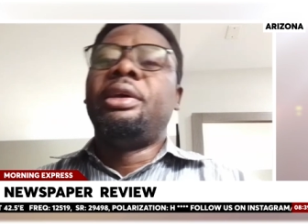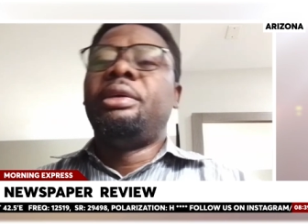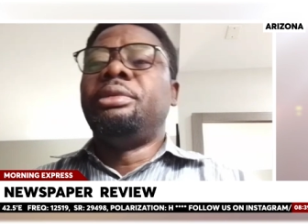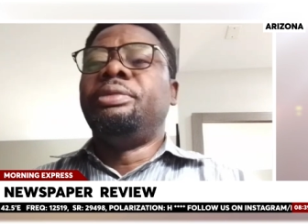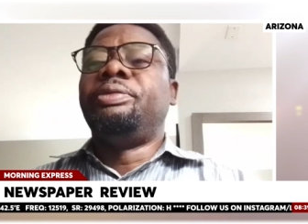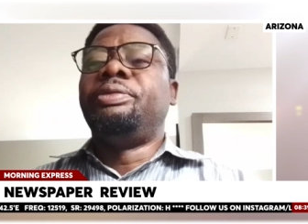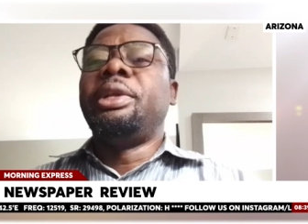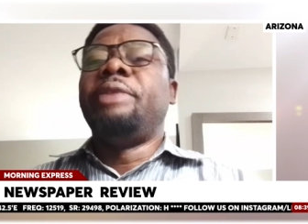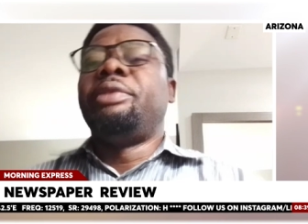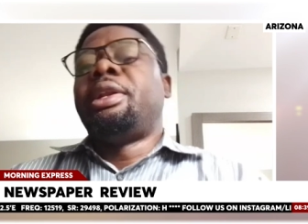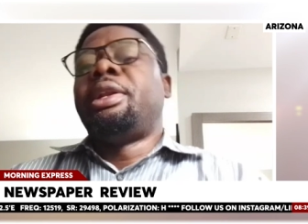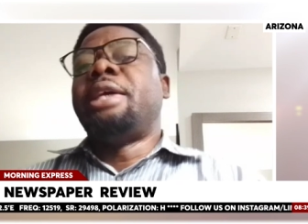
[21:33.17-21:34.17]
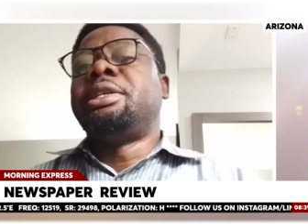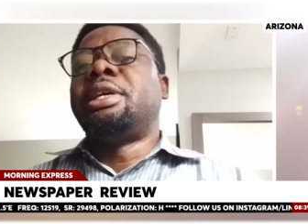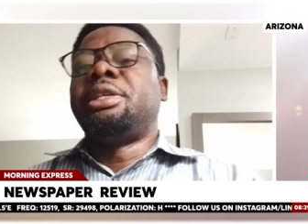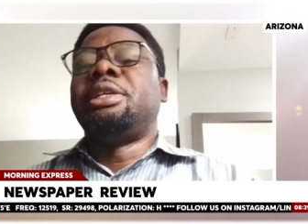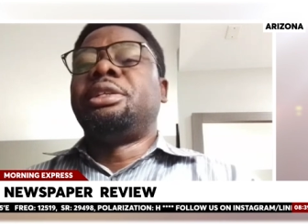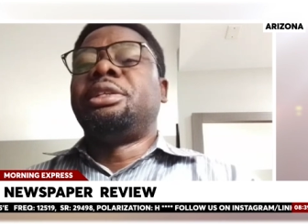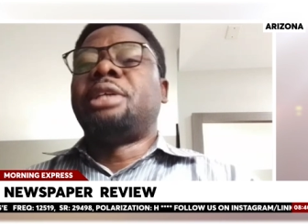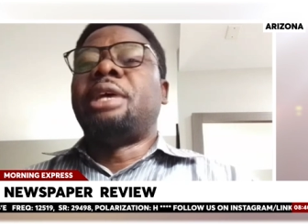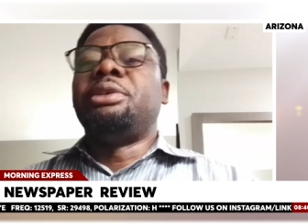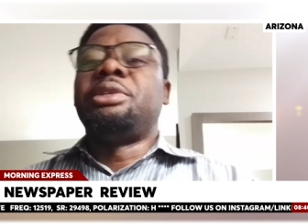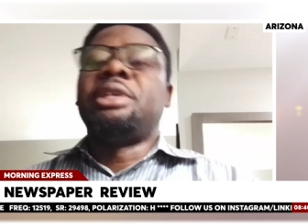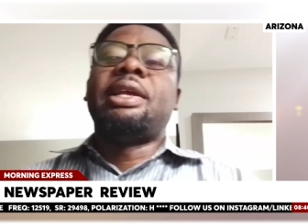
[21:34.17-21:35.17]
If, even in Niger Delta, you
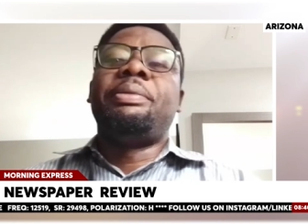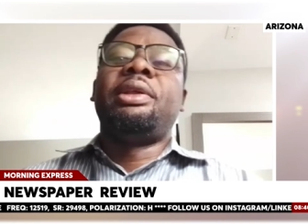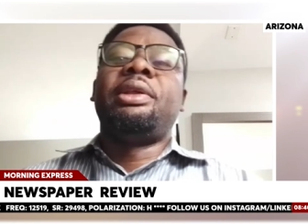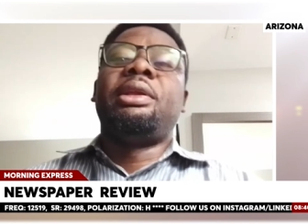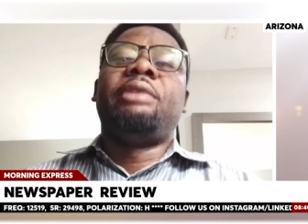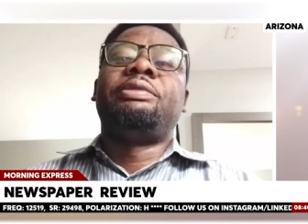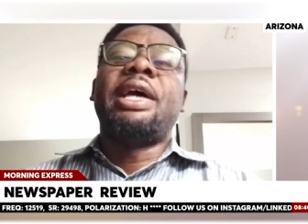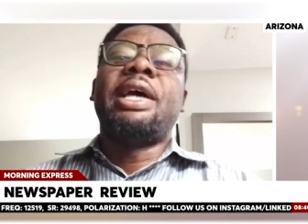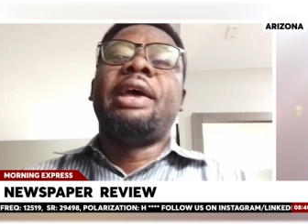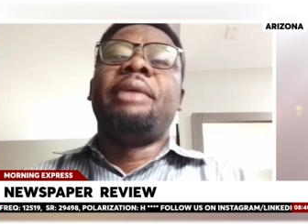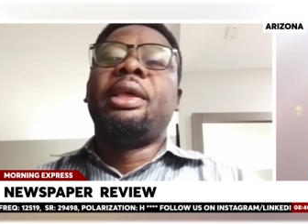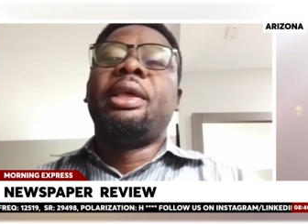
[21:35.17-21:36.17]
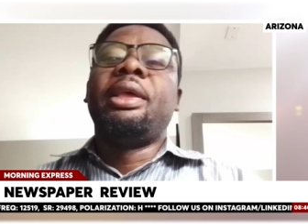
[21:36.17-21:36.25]
see that happening a lot of time.